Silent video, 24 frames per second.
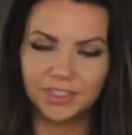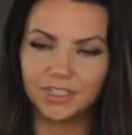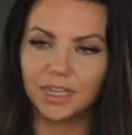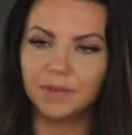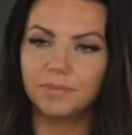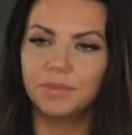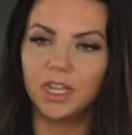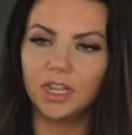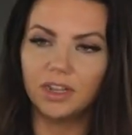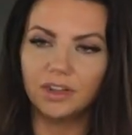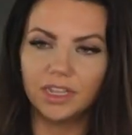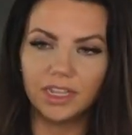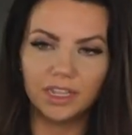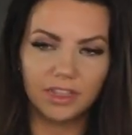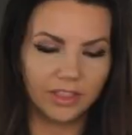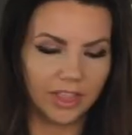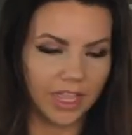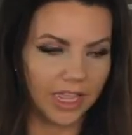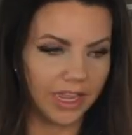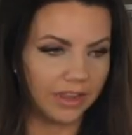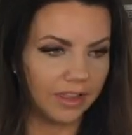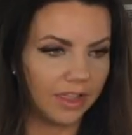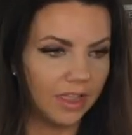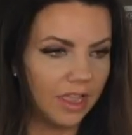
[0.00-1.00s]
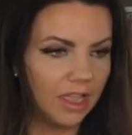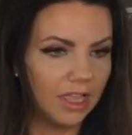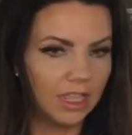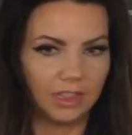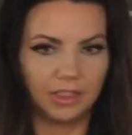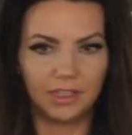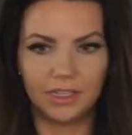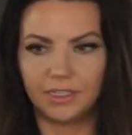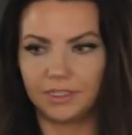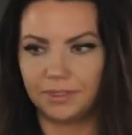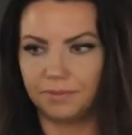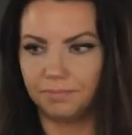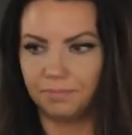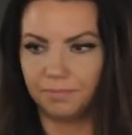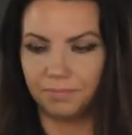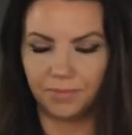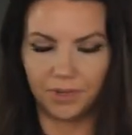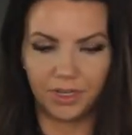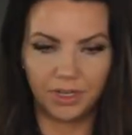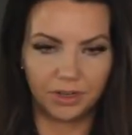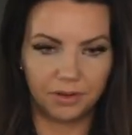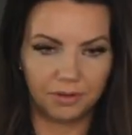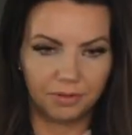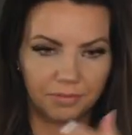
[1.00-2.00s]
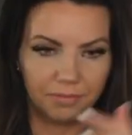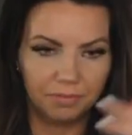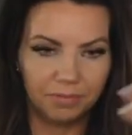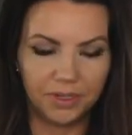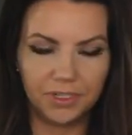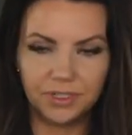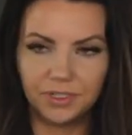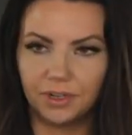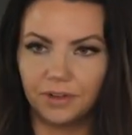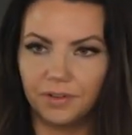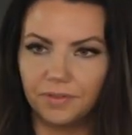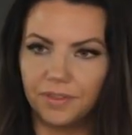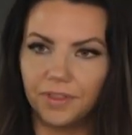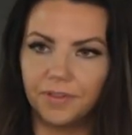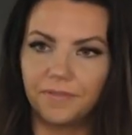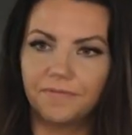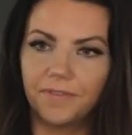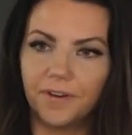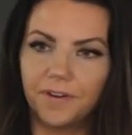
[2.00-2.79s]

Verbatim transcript: I'm talking like, let's, you know, reserve the